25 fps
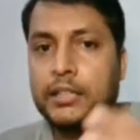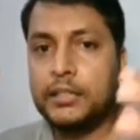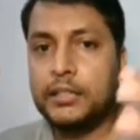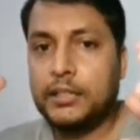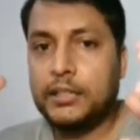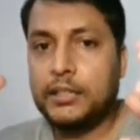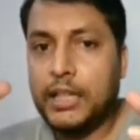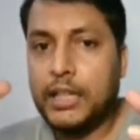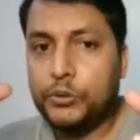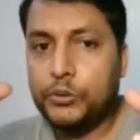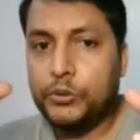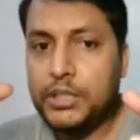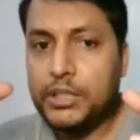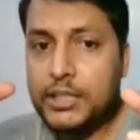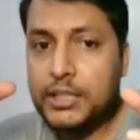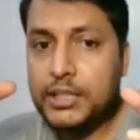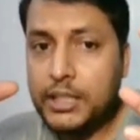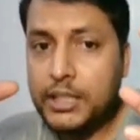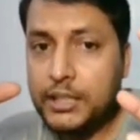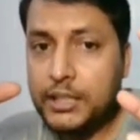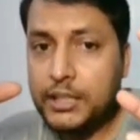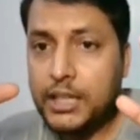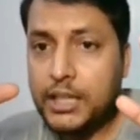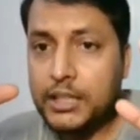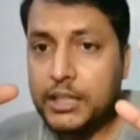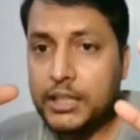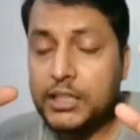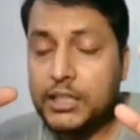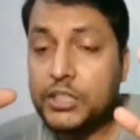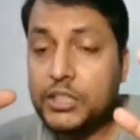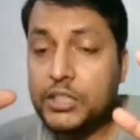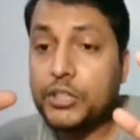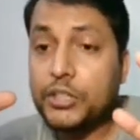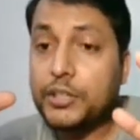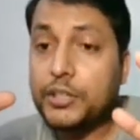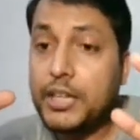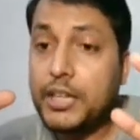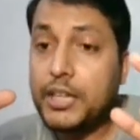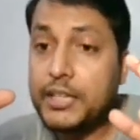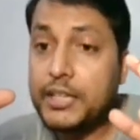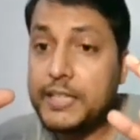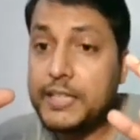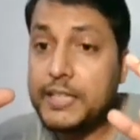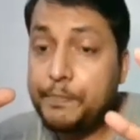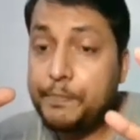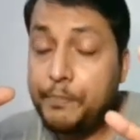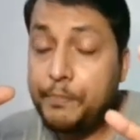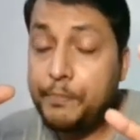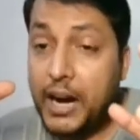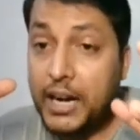now this theca interna is
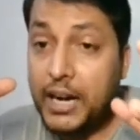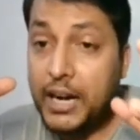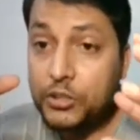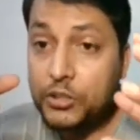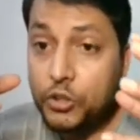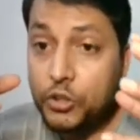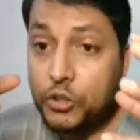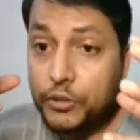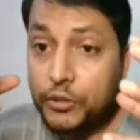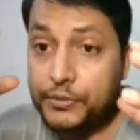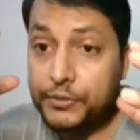part of